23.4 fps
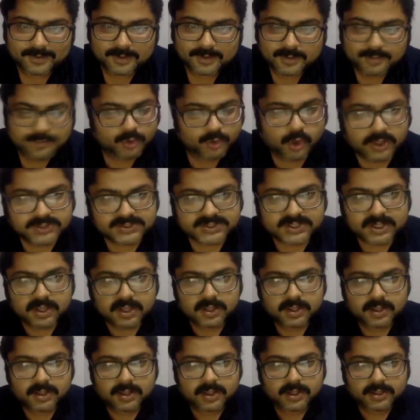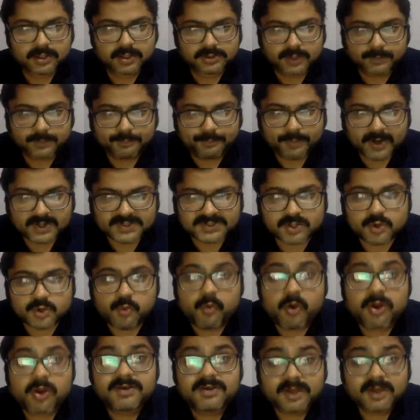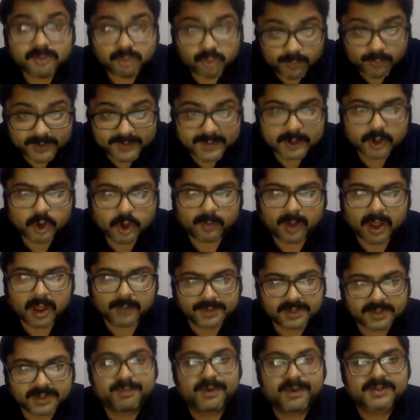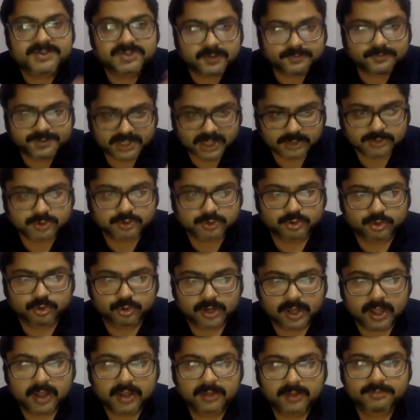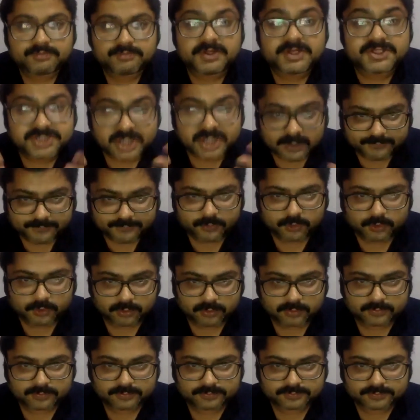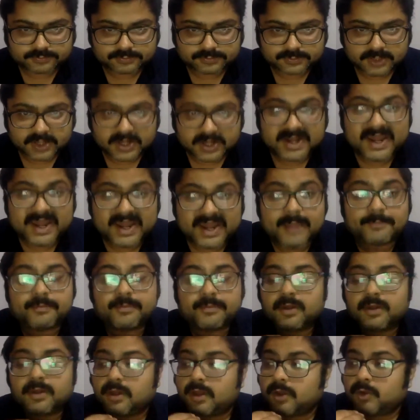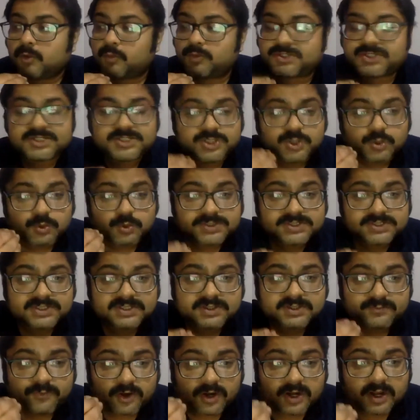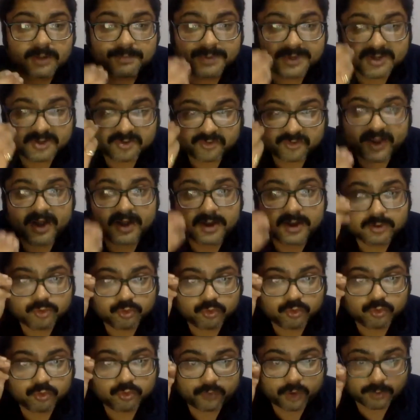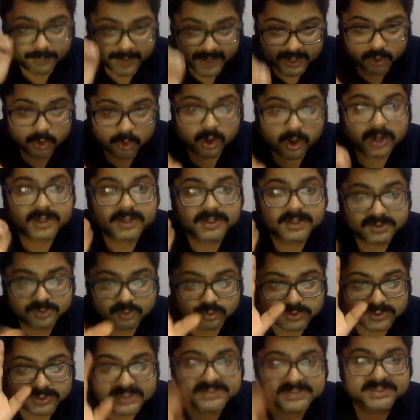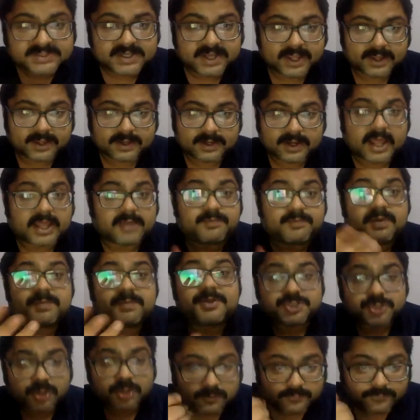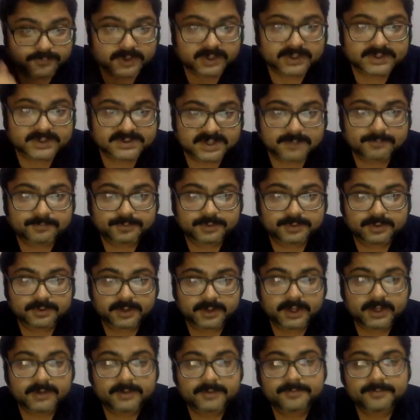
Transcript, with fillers: Because the person who wanted to be the Nawab in place of Shirajuddaulah, Mir Jafar, a name which is used for a betrayer to for Bengal into this day, like Bibishon, for example, right?